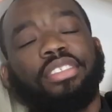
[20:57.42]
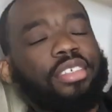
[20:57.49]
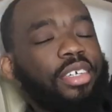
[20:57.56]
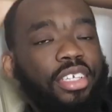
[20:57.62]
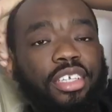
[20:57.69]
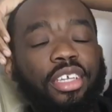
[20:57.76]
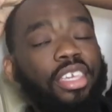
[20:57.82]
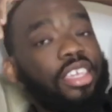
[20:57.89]
you
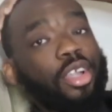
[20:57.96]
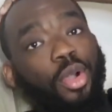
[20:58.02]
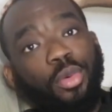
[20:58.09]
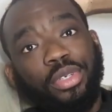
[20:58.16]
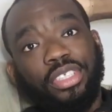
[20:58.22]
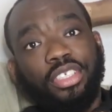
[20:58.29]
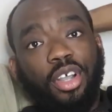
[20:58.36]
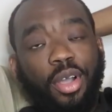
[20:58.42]
know, he
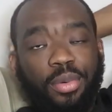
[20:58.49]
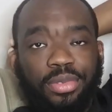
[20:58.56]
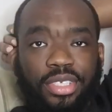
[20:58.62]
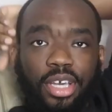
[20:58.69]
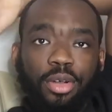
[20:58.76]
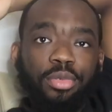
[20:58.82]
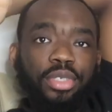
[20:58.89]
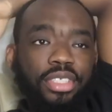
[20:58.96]
always
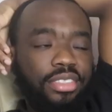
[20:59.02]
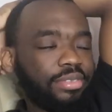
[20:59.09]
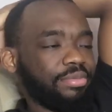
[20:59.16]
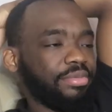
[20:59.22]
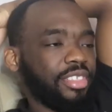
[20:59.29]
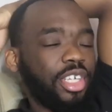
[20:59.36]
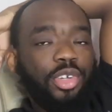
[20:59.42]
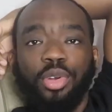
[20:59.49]
comes out with
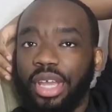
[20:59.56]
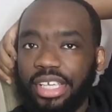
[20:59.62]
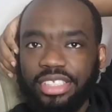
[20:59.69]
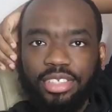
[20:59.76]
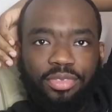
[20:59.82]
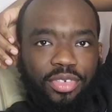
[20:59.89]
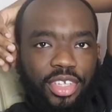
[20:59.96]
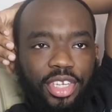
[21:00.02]

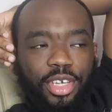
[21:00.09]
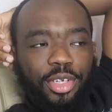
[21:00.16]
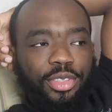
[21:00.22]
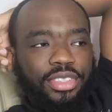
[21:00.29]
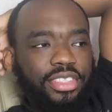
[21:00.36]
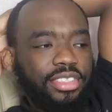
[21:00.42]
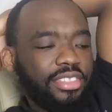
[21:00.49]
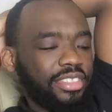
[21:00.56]
crazy
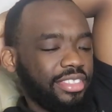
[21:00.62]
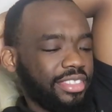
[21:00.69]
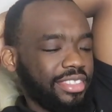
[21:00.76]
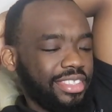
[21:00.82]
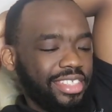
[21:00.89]
videos. And